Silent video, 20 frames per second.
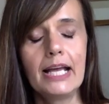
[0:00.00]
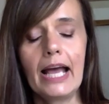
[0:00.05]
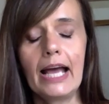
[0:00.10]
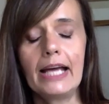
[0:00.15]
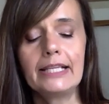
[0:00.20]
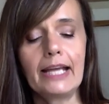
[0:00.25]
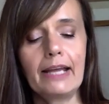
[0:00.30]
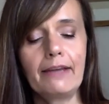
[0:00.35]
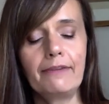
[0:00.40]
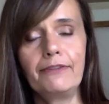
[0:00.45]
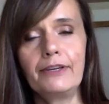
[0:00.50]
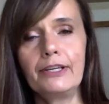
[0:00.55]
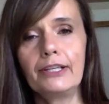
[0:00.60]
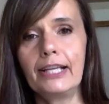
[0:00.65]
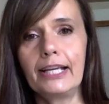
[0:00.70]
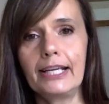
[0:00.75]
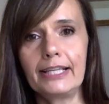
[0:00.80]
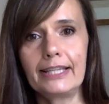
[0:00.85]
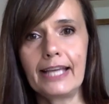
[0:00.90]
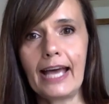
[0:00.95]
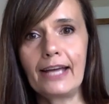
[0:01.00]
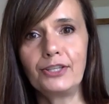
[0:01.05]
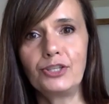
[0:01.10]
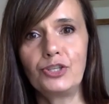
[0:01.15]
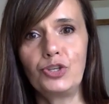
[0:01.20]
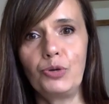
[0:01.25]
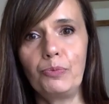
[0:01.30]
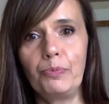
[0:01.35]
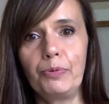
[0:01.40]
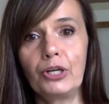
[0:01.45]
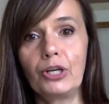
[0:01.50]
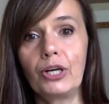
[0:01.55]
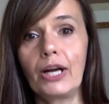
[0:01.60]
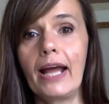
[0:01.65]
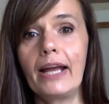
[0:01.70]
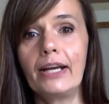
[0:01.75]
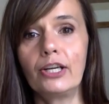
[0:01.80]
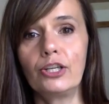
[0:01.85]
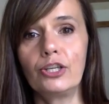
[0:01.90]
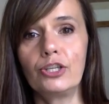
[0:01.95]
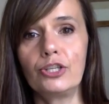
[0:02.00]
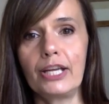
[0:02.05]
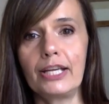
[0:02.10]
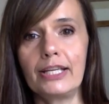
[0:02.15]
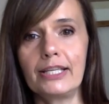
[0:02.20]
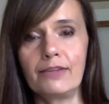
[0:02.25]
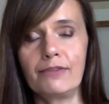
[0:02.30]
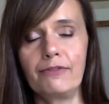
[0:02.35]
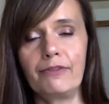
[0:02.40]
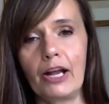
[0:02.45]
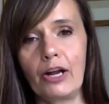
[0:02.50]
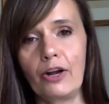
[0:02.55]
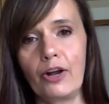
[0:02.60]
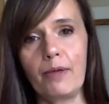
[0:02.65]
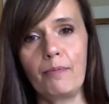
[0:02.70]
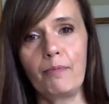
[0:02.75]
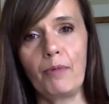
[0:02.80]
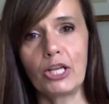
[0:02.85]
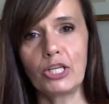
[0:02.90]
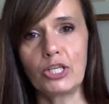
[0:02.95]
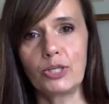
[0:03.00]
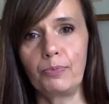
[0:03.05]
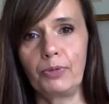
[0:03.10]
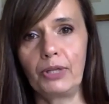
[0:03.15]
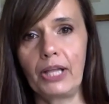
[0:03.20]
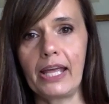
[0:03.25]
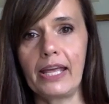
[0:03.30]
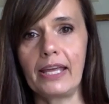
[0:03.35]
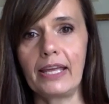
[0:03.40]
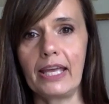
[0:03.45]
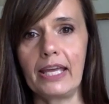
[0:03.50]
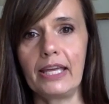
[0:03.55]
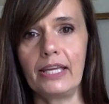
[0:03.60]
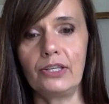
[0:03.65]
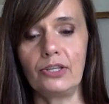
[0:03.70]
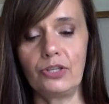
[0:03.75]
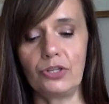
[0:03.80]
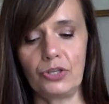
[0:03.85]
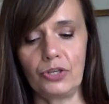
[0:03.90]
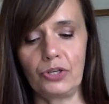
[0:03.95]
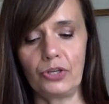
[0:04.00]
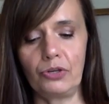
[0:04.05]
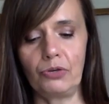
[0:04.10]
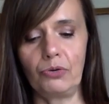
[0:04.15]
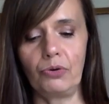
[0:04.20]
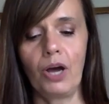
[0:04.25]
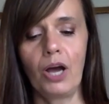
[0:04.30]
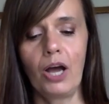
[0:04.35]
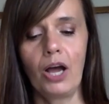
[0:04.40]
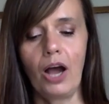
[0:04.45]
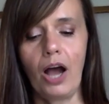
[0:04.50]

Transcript: And I feel like that Jupiter energy is very much playing into